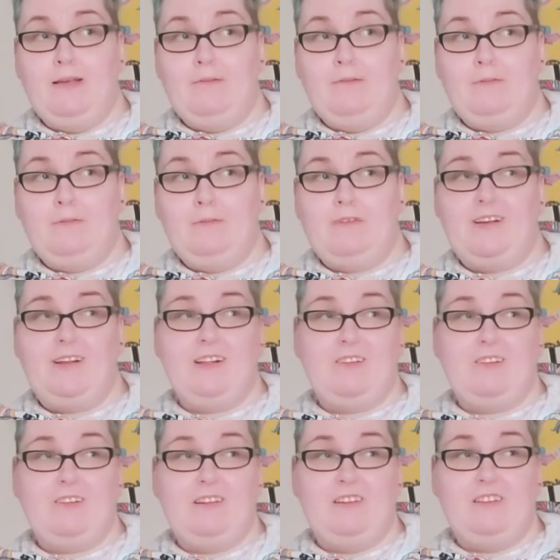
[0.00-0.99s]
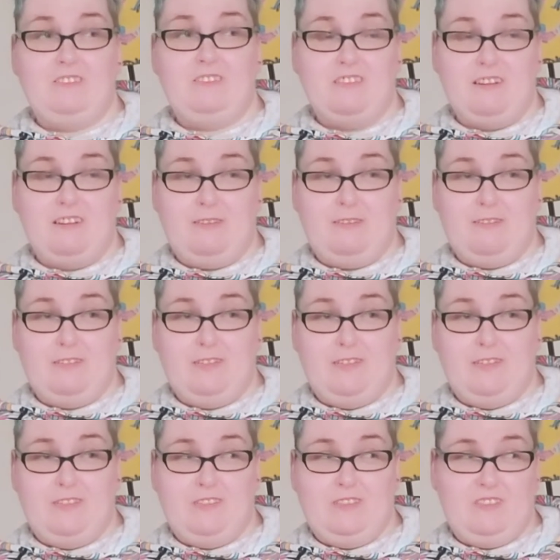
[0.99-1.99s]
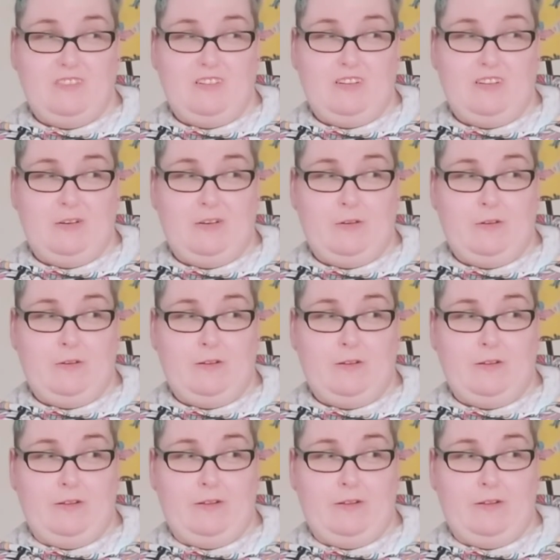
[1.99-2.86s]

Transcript: provide a range of services including